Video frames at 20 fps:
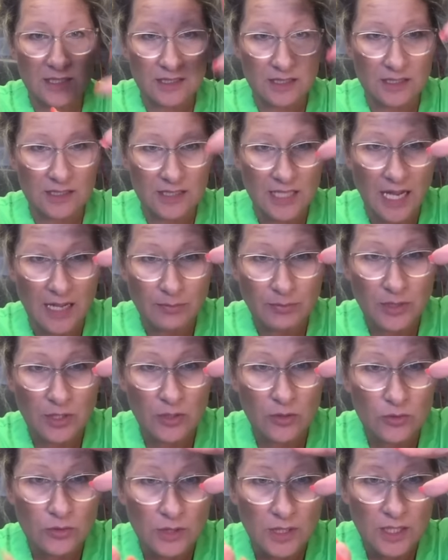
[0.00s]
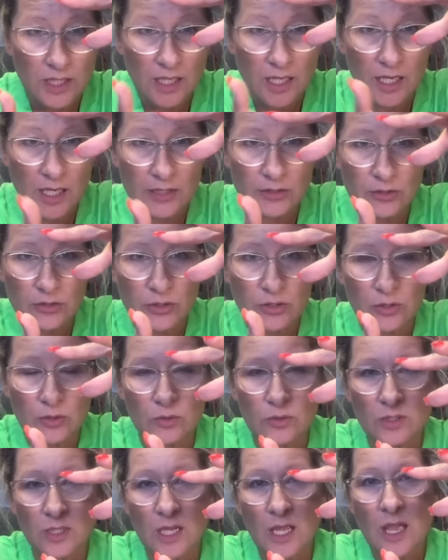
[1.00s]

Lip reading: Top coat, undercoat.